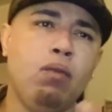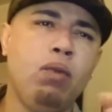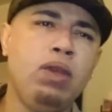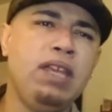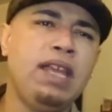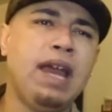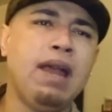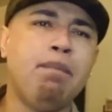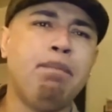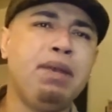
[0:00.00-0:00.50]

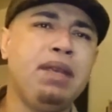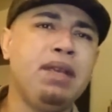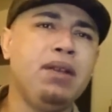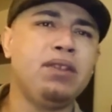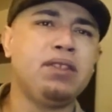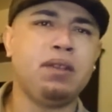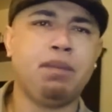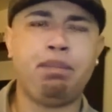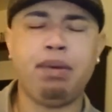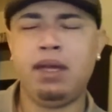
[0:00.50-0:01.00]
We got
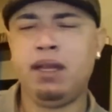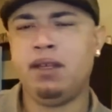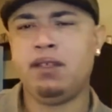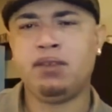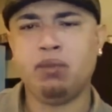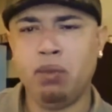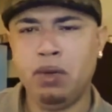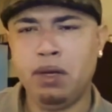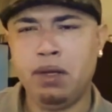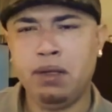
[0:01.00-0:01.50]
bills to pay,
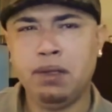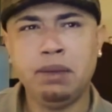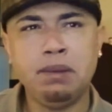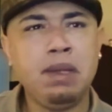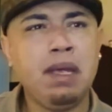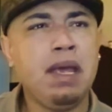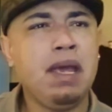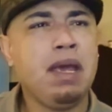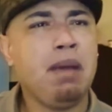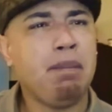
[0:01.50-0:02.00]
sweetie.
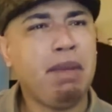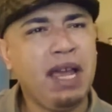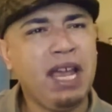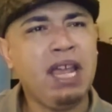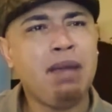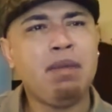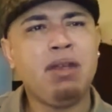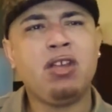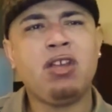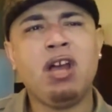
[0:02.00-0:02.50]

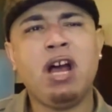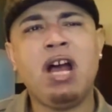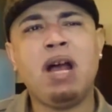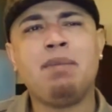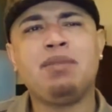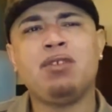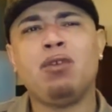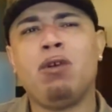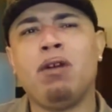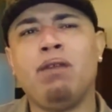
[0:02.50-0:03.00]
Miami
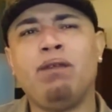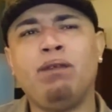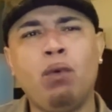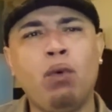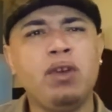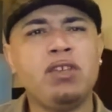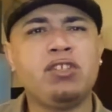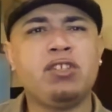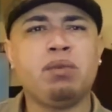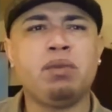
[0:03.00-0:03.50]
cops are
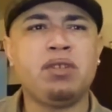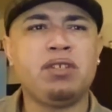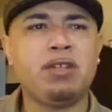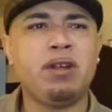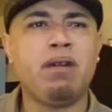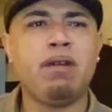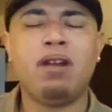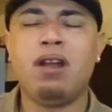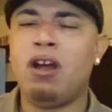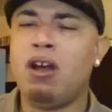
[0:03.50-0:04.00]
forced to
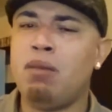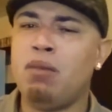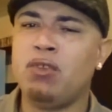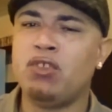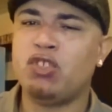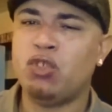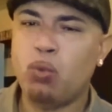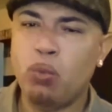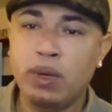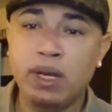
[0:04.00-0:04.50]
return
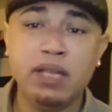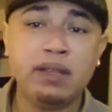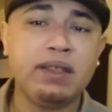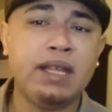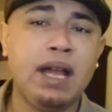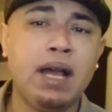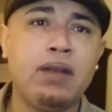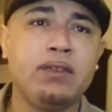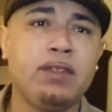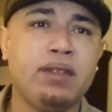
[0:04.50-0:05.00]
almost
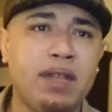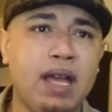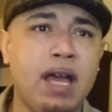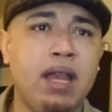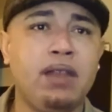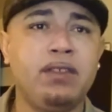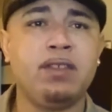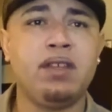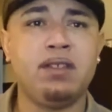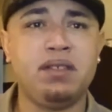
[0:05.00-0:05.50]

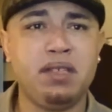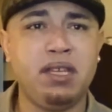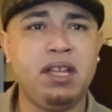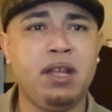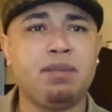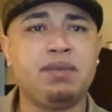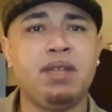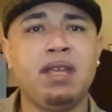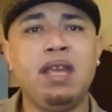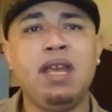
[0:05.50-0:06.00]
$20,000 in
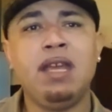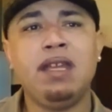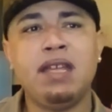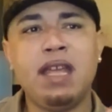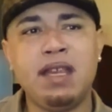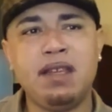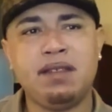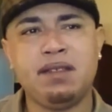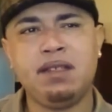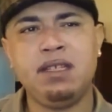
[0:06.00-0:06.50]
tips
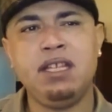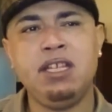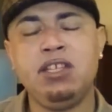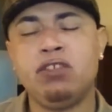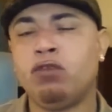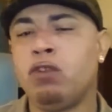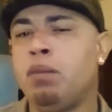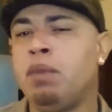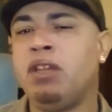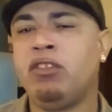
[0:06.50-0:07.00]
they
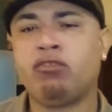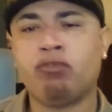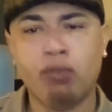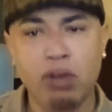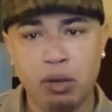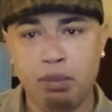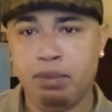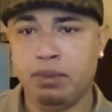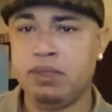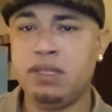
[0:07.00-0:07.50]
seized from a
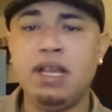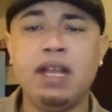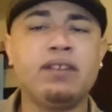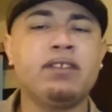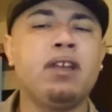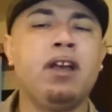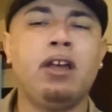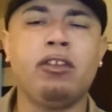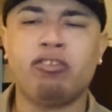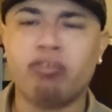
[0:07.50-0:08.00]
stripper.
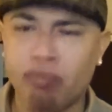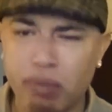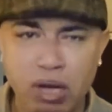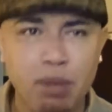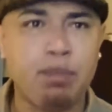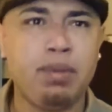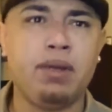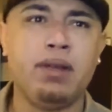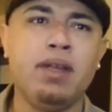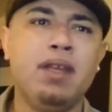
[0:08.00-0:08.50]
Yes, a
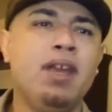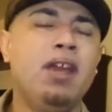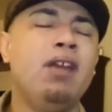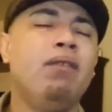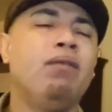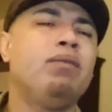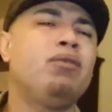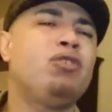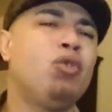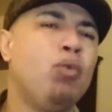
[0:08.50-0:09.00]
stripper.
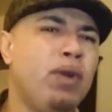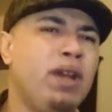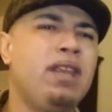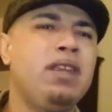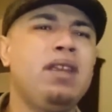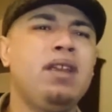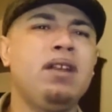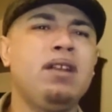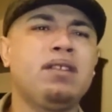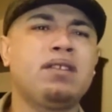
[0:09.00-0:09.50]

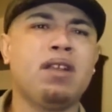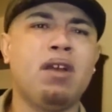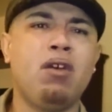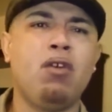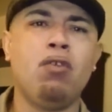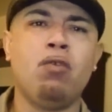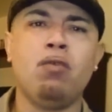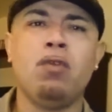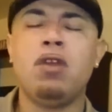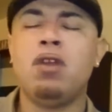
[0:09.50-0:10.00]
20 years
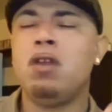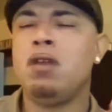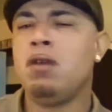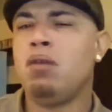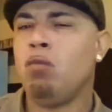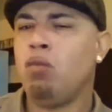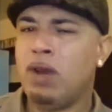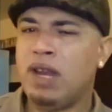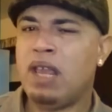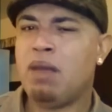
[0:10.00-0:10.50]
old
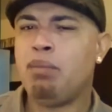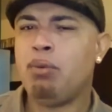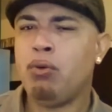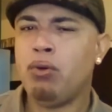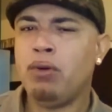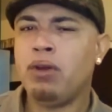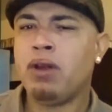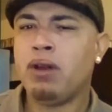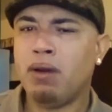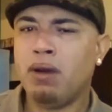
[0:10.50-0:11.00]
when they
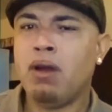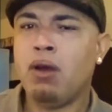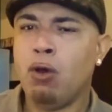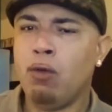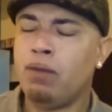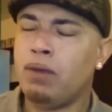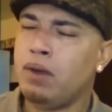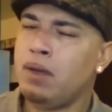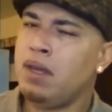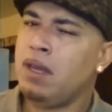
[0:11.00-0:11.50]
pulled her
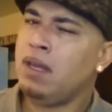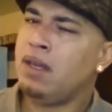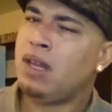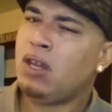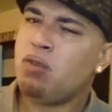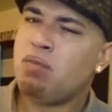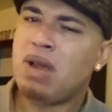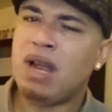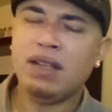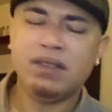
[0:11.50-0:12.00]
over.
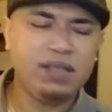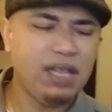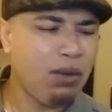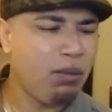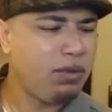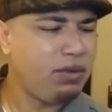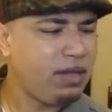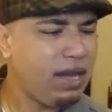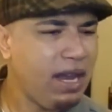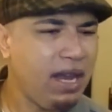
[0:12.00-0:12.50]
Now you might say,
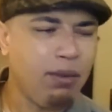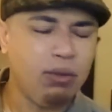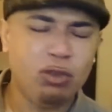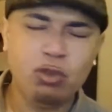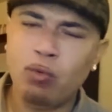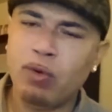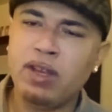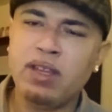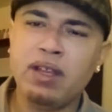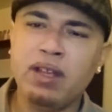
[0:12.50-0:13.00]
"Well, damn,
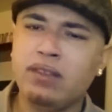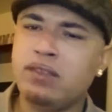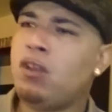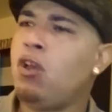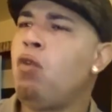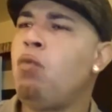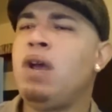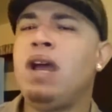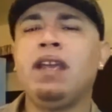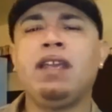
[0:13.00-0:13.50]
20 years
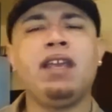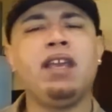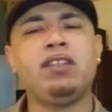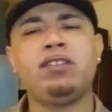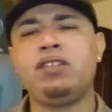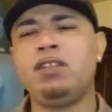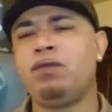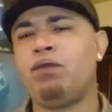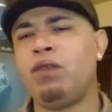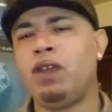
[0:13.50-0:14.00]
old. Well, I guess
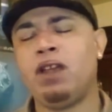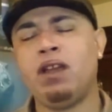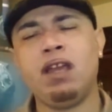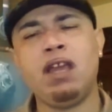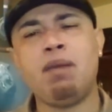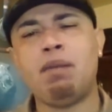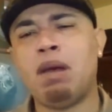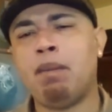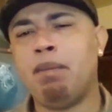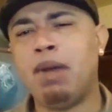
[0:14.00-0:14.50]
she figured
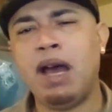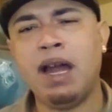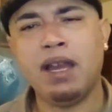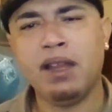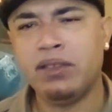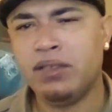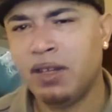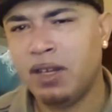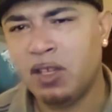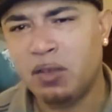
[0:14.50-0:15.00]
"Hell, my
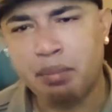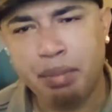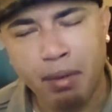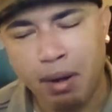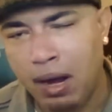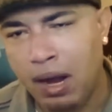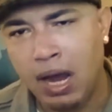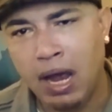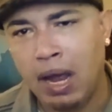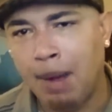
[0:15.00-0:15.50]
body is in its
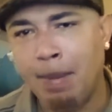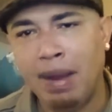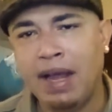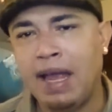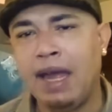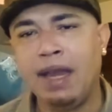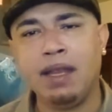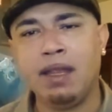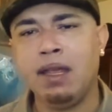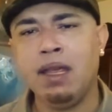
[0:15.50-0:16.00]
prime. I
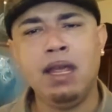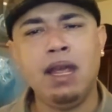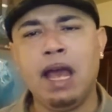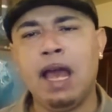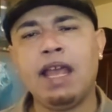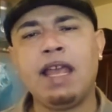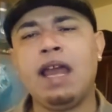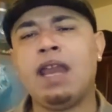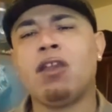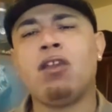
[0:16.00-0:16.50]
gotta,
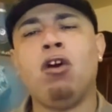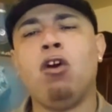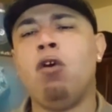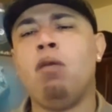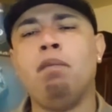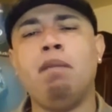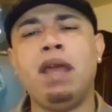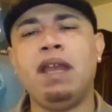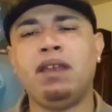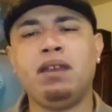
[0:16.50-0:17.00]
I gotta
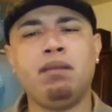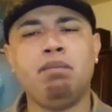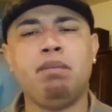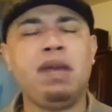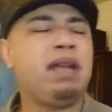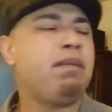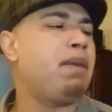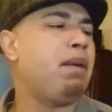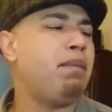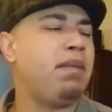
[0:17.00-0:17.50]
go and make
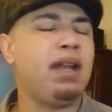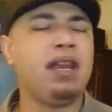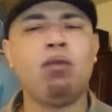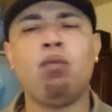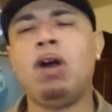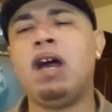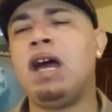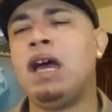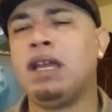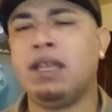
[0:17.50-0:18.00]
make my money
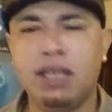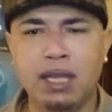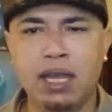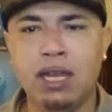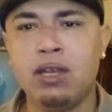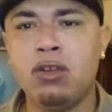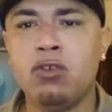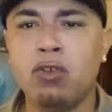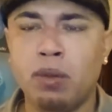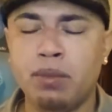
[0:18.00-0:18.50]
while I
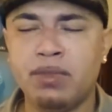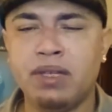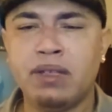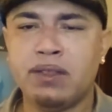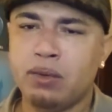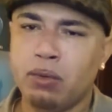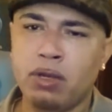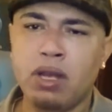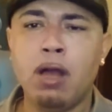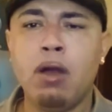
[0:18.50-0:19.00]
can." You know what I'm
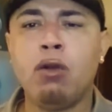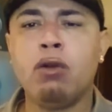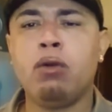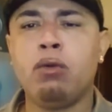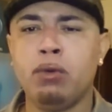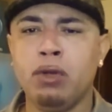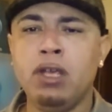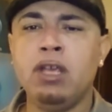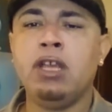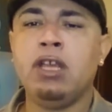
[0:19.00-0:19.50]
saying? So go and
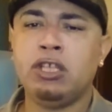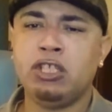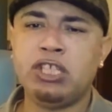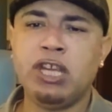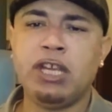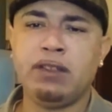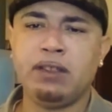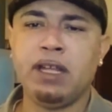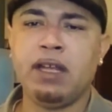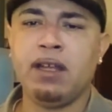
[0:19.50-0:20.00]
go
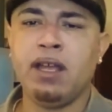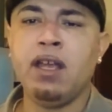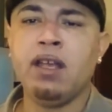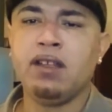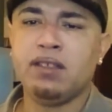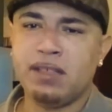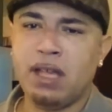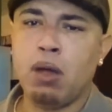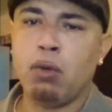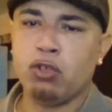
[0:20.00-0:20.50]
shake that
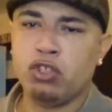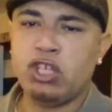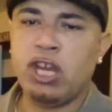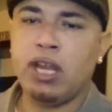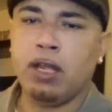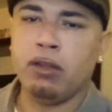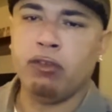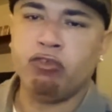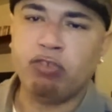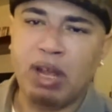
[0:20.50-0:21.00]
salt
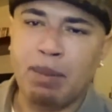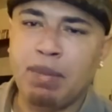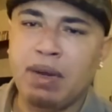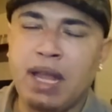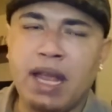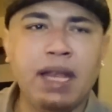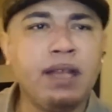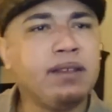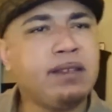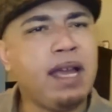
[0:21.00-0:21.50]
shaker, drop it
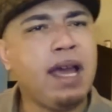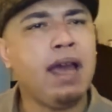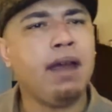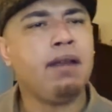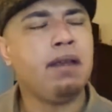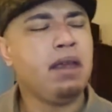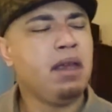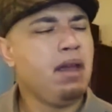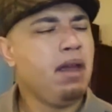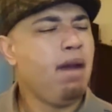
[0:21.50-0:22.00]
like it's
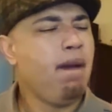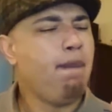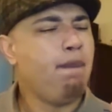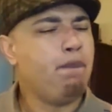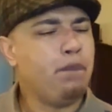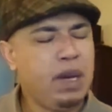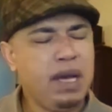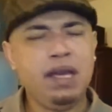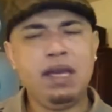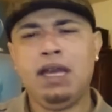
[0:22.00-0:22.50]
hot.
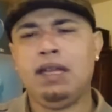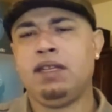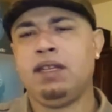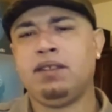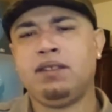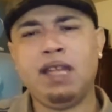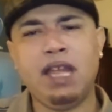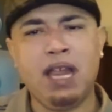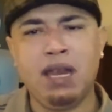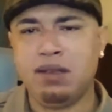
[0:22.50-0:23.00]
But at
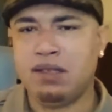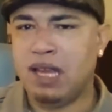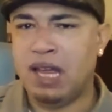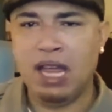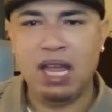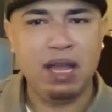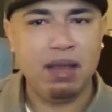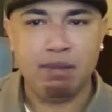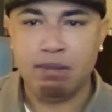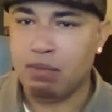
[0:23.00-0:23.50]
the same
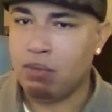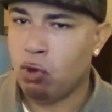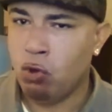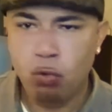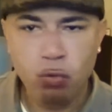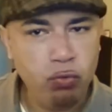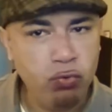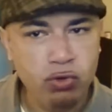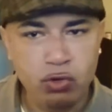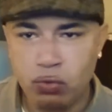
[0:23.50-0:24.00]
time,
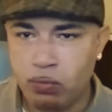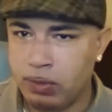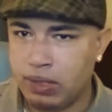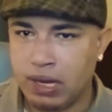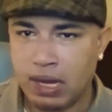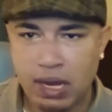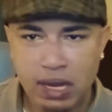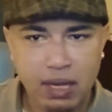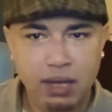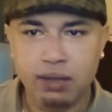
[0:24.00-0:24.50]
who knew in
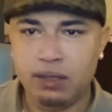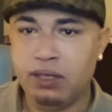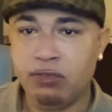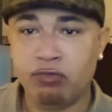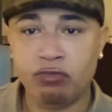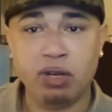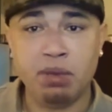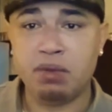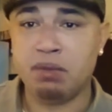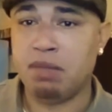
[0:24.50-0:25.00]
the hell
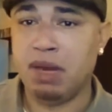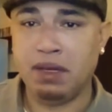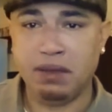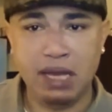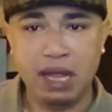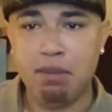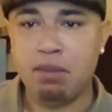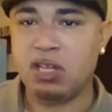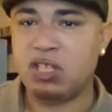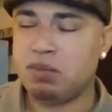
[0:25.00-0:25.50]
these strippers make
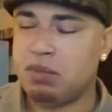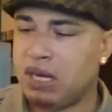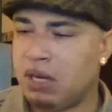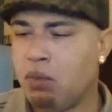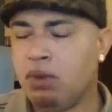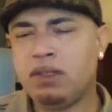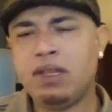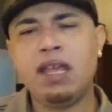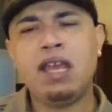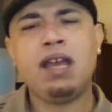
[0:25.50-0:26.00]
that much money?
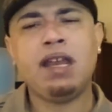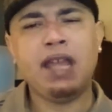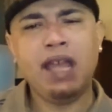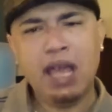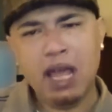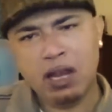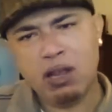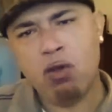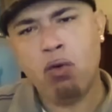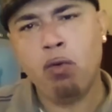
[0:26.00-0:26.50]
What the hell they
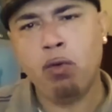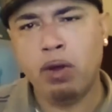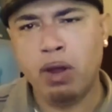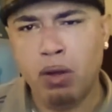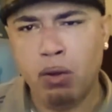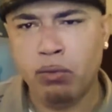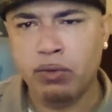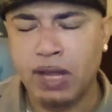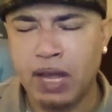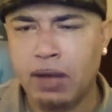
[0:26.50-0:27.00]
had going
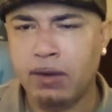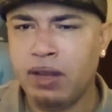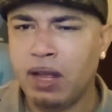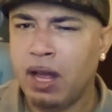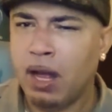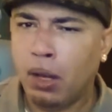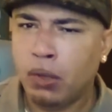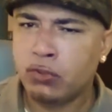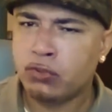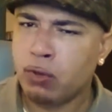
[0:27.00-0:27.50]
on down there?
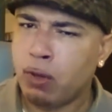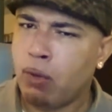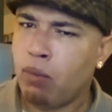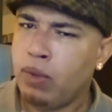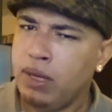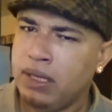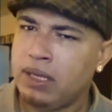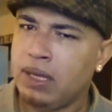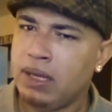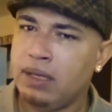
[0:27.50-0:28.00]
All Star
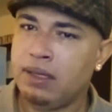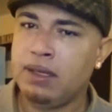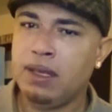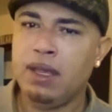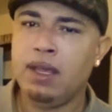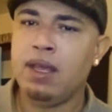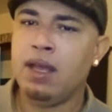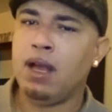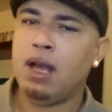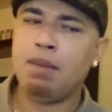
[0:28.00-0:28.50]
Weekend?
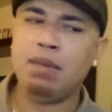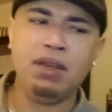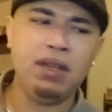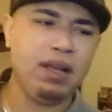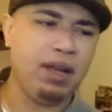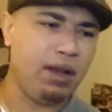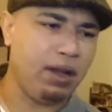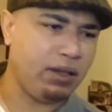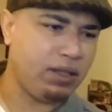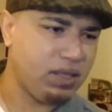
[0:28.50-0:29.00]
I
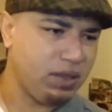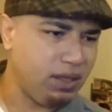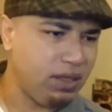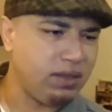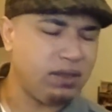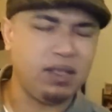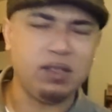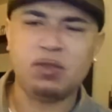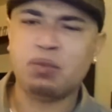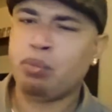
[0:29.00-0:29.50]
mean, uh,
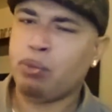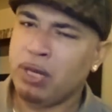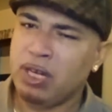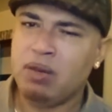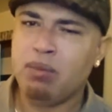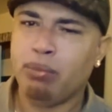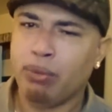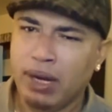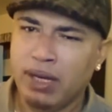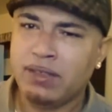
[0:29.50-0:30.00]
is the
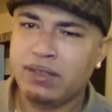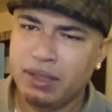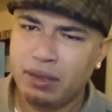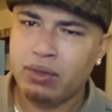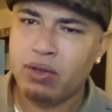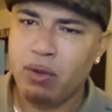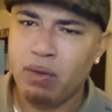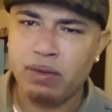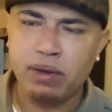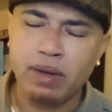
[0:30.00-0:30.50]
spring break
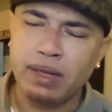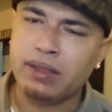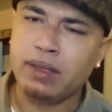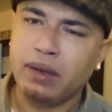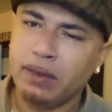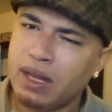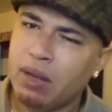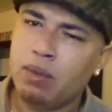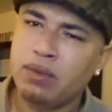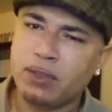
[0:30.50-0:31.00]
still going on? I
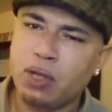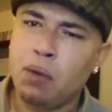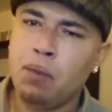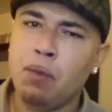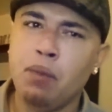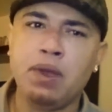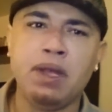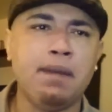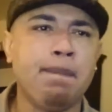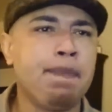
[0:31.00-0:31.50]
thought that was
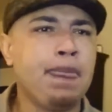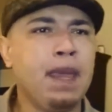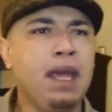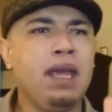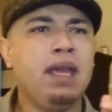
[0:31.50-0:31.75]
over with.